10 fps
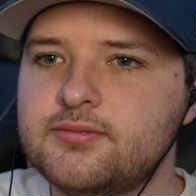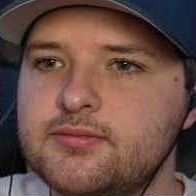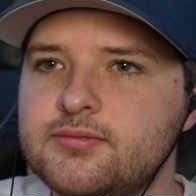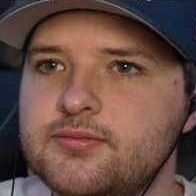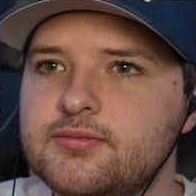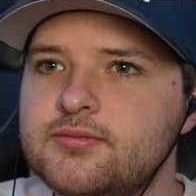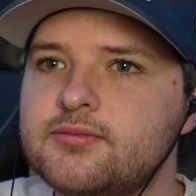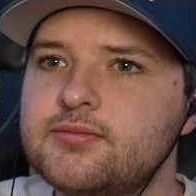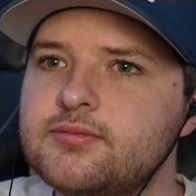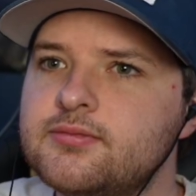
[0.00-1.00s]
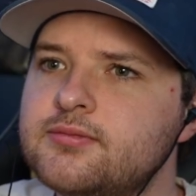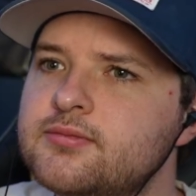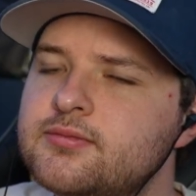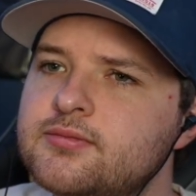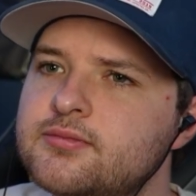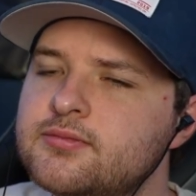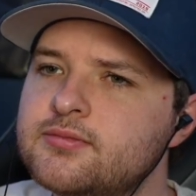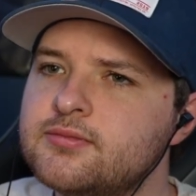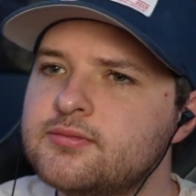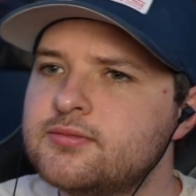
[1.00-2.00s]

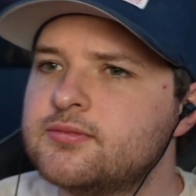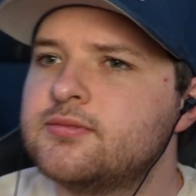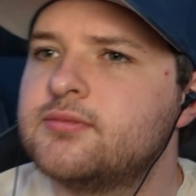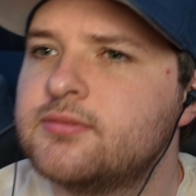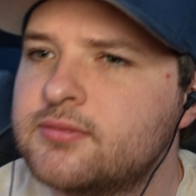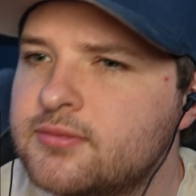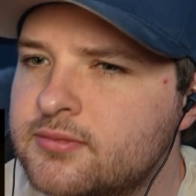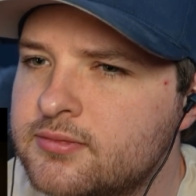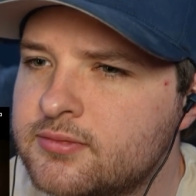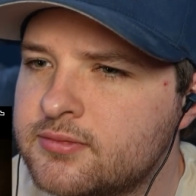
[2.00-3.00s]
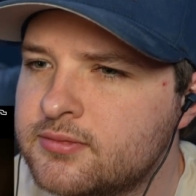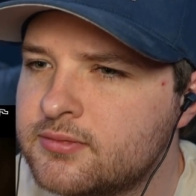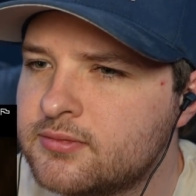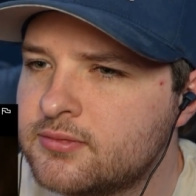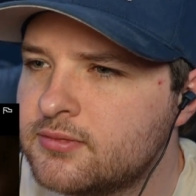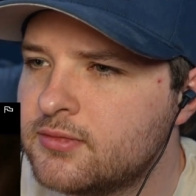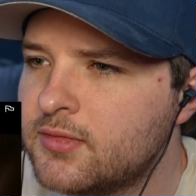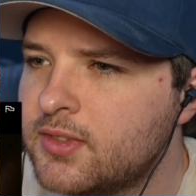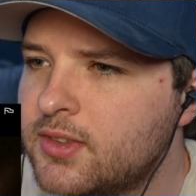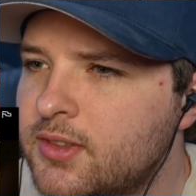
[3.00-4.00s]

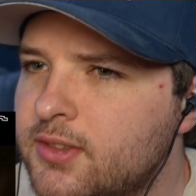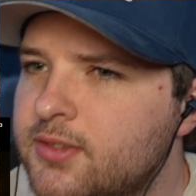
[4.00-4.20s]
(silence)